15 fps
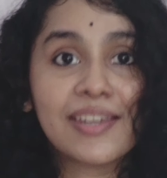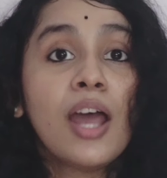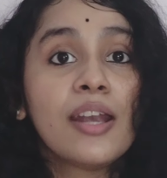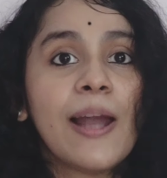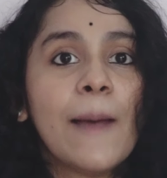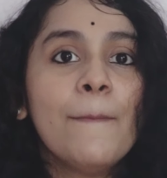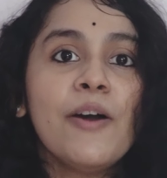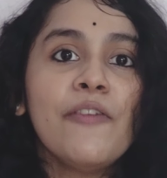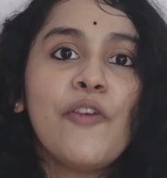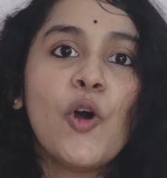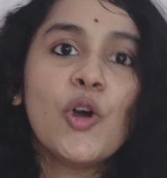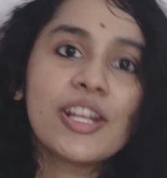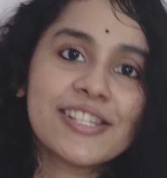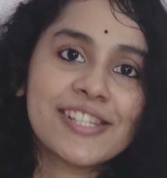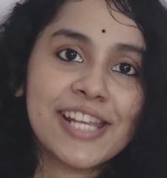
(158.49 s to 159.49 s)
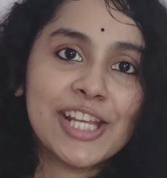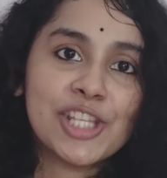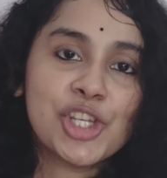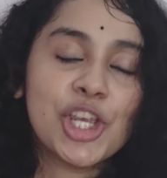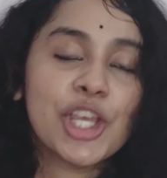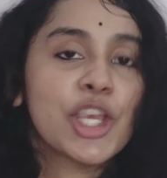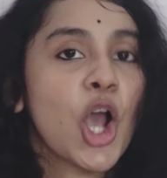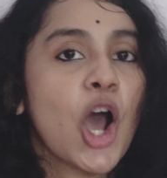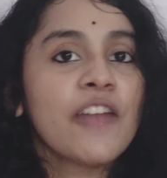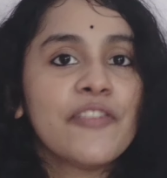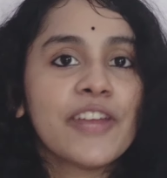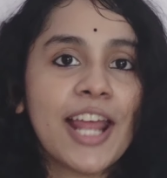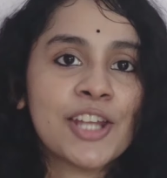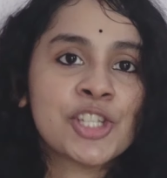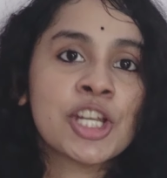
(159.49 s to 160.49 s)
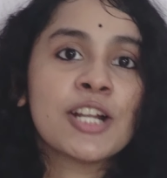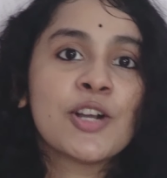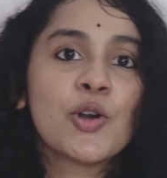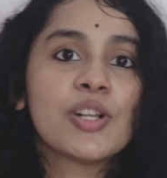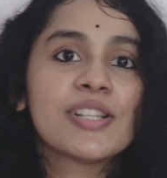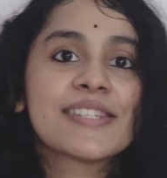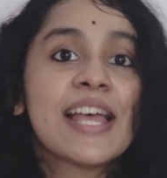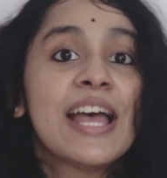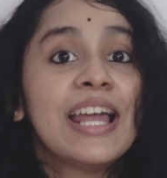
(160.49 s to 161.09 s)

Number 4 is reaching your financial goals.